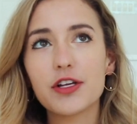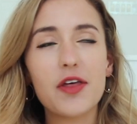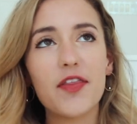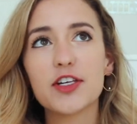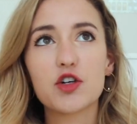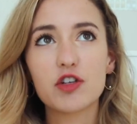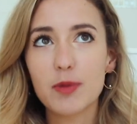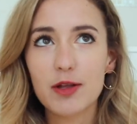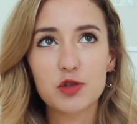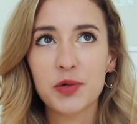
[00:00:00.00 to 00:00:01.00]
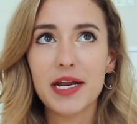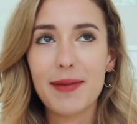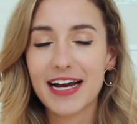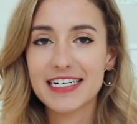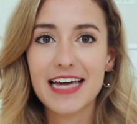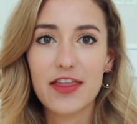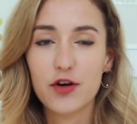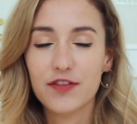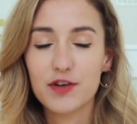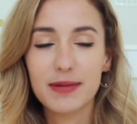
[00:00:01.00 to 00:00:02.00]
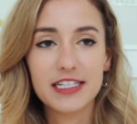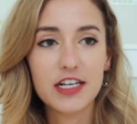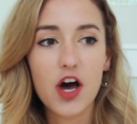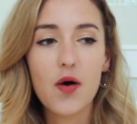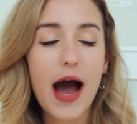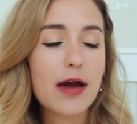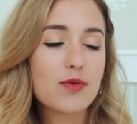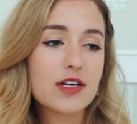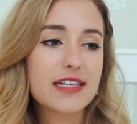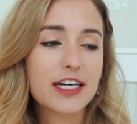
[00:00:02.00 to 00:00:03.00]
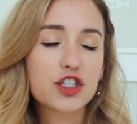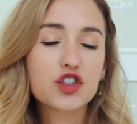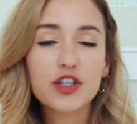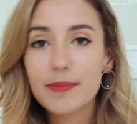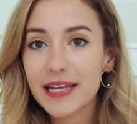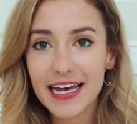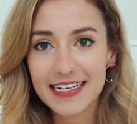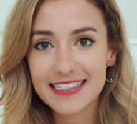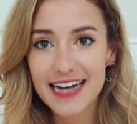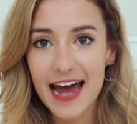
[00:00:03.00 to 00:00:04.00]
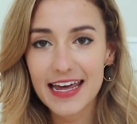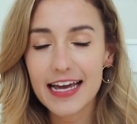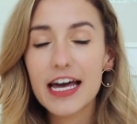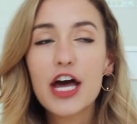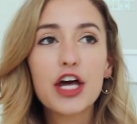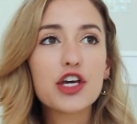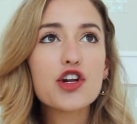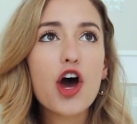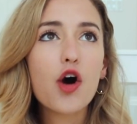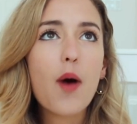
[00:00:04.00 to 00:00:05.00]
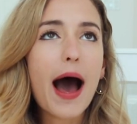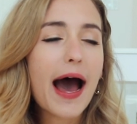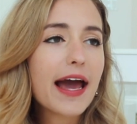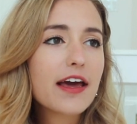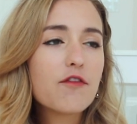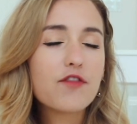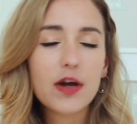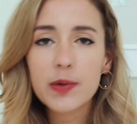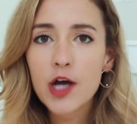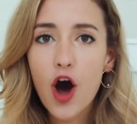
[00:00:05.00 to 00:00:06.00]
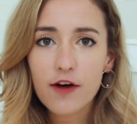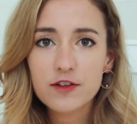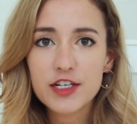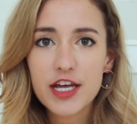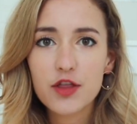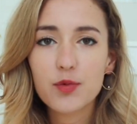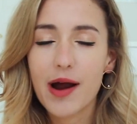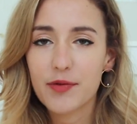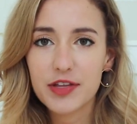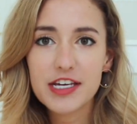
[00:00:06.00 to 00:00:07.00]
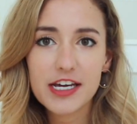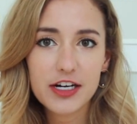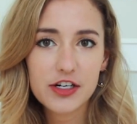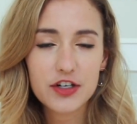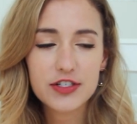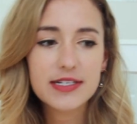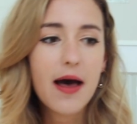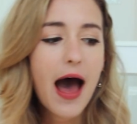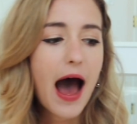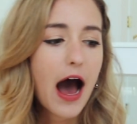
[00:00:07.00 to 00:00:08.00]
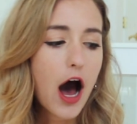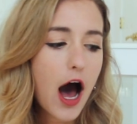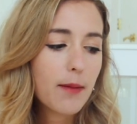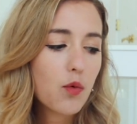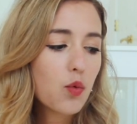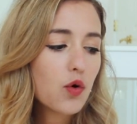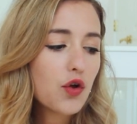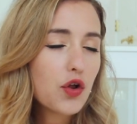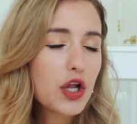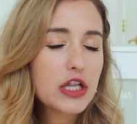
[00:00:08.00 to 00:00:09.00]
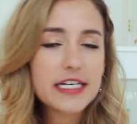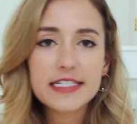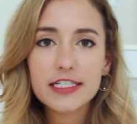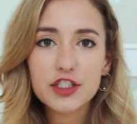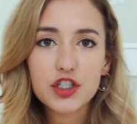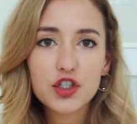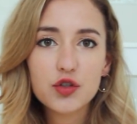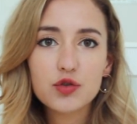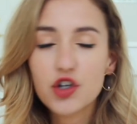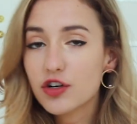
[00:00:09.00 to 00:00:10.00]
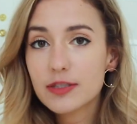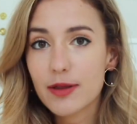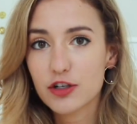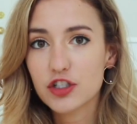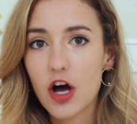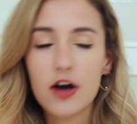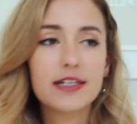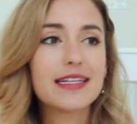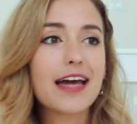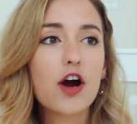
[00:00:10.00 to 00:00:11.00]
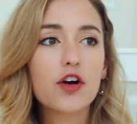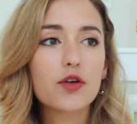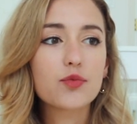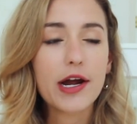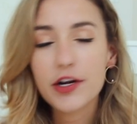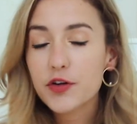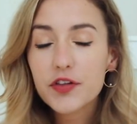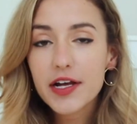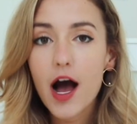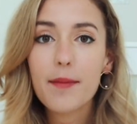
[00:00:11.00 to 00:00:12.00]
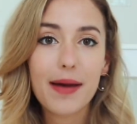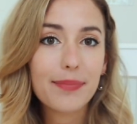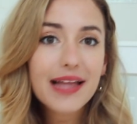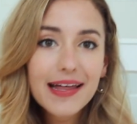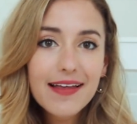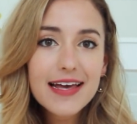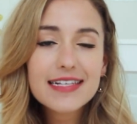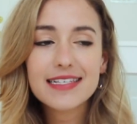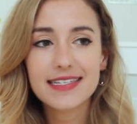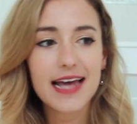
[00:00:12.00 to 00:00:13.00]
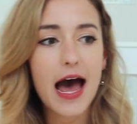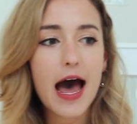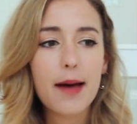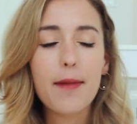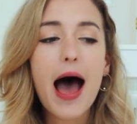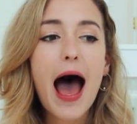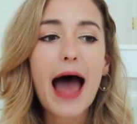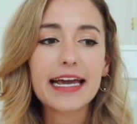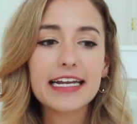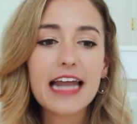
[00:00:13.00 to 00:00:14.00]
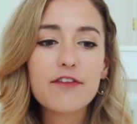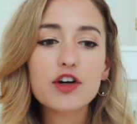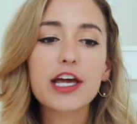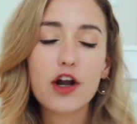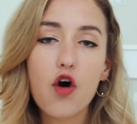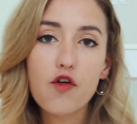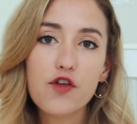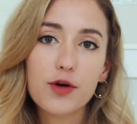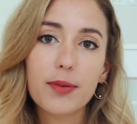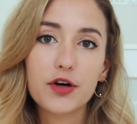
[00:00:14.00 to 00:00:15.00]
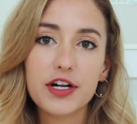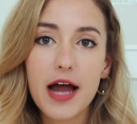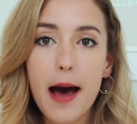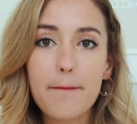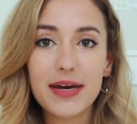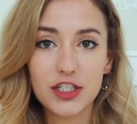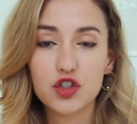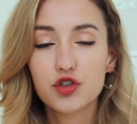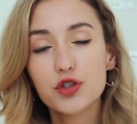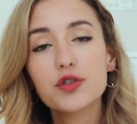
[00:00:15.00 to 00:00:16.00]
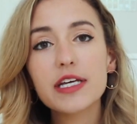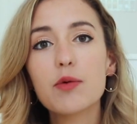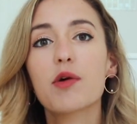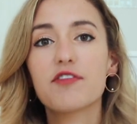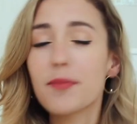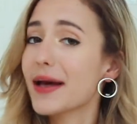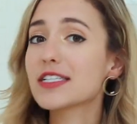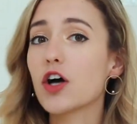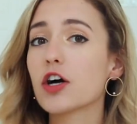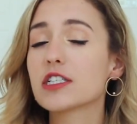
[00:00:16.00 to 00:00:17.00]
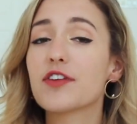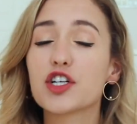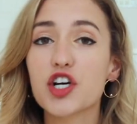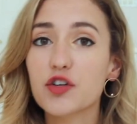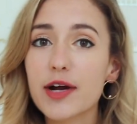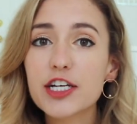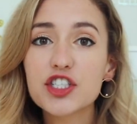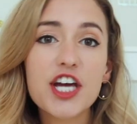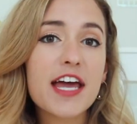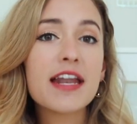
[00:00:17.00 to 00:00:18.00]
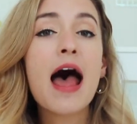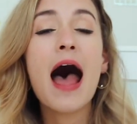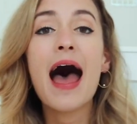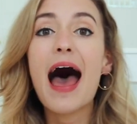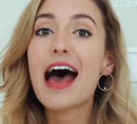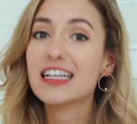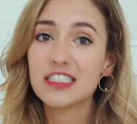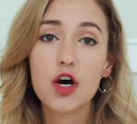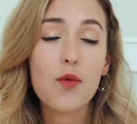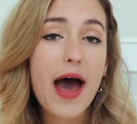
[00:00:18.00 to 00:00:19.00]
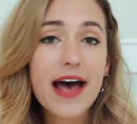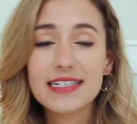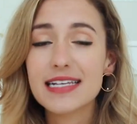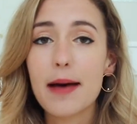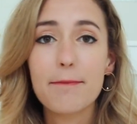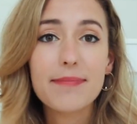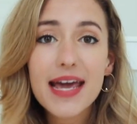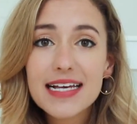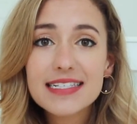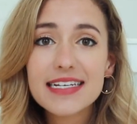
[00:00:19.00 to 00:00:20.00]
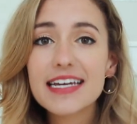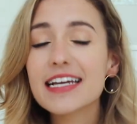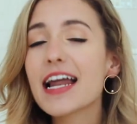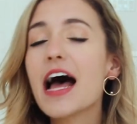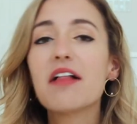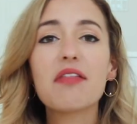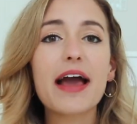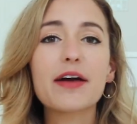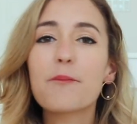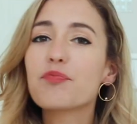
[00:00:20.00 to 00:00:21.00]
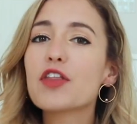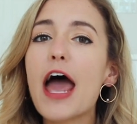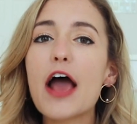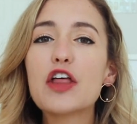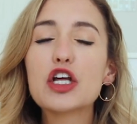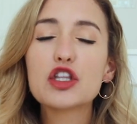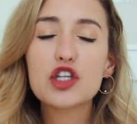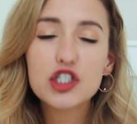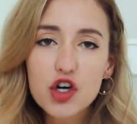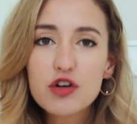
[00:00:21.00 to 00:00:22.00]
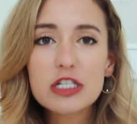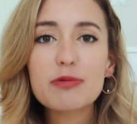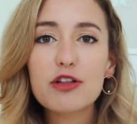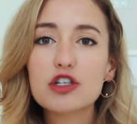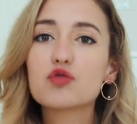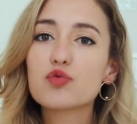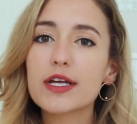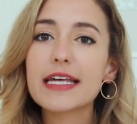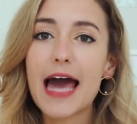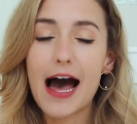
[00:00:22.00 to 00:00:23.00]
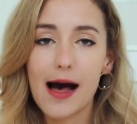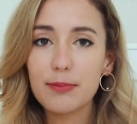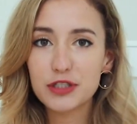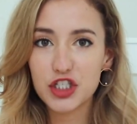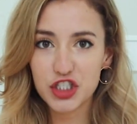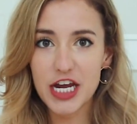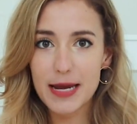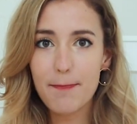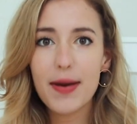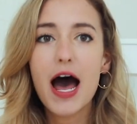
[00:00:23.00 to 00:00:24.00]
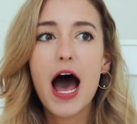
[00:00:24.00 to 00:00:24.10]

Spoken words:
that the Jonas Brothers were getting back together a few months ago, I was extremely ecstatic. I very often throughout the years will listen to Jonas Brothers songs. They are regularly on my playlist. I can never get over Burnin' Up. It's truly one of the best songs of our generation. SOS, amazing. The Jonas Brothers really helped shape